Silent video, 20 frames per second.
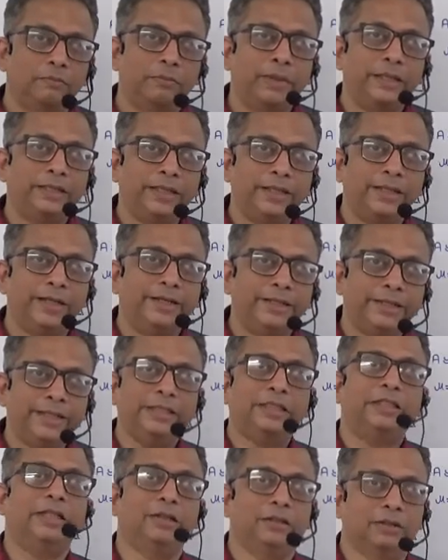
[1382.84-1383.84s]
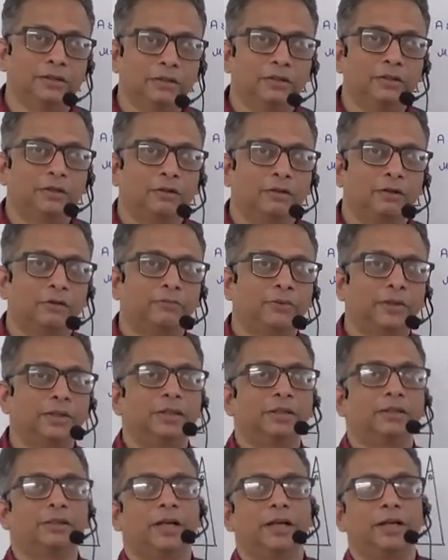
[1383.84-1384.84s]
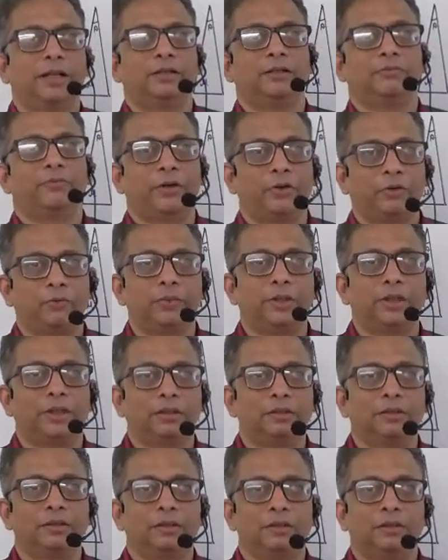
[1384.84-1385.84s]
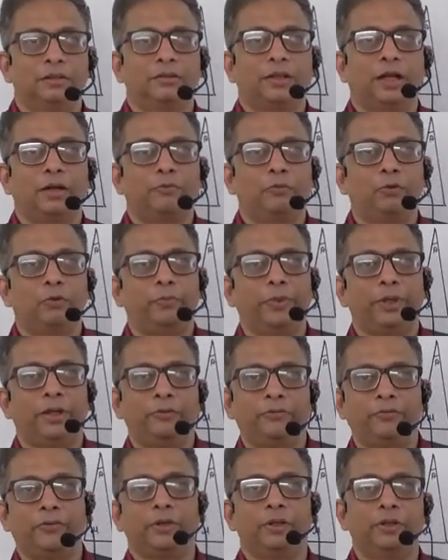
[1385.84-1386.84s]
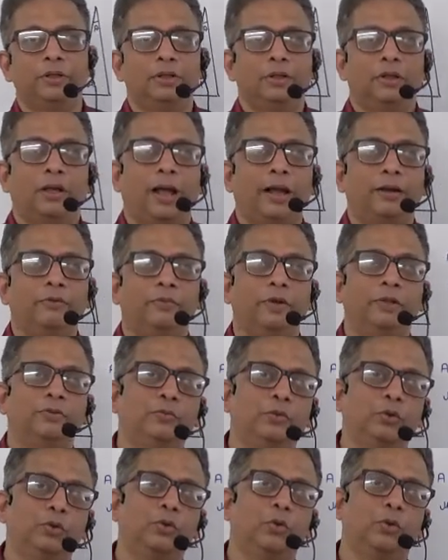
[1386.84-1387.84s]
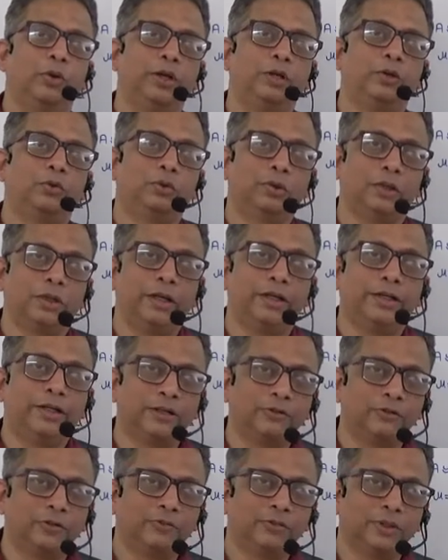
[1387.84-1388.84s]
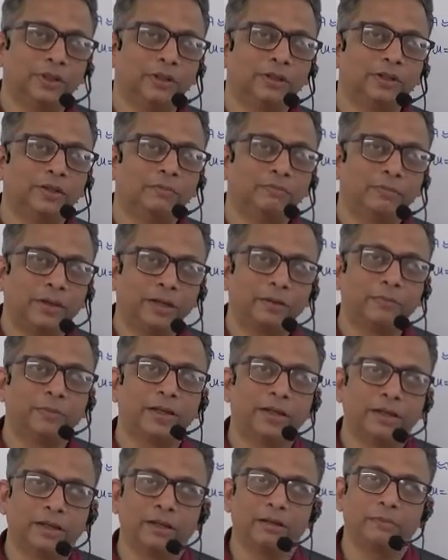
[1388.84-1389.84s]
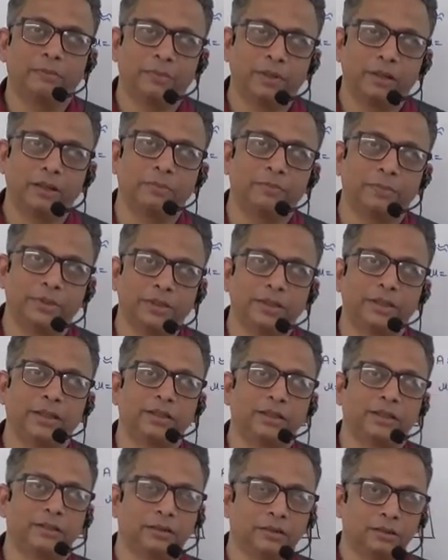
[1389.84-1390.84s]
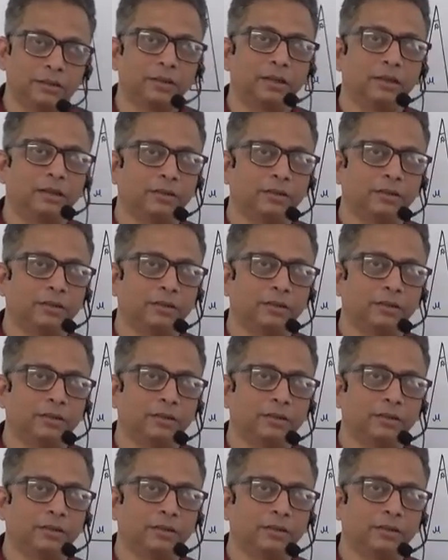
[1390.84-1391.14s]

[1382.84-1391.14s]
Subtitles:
basic intention of understanding the phenomena, that would be different and one would go into the details of the mathematical representations.